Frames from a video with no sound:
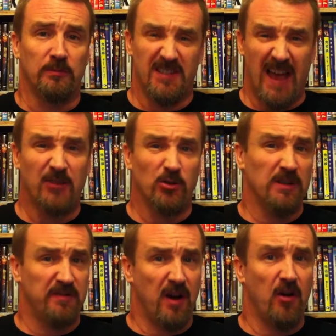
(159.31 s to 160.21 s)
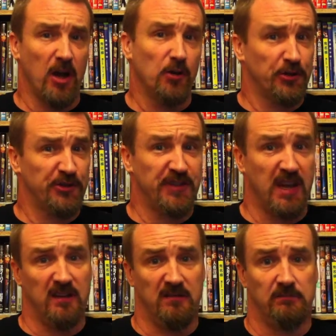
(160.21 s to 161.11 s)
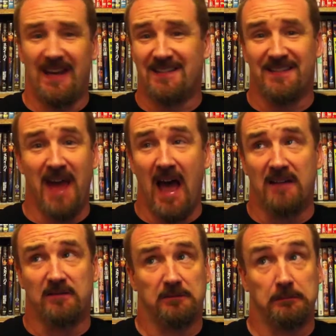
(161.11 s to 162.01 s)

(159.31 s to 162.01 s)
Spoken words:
is actually very understated. It's not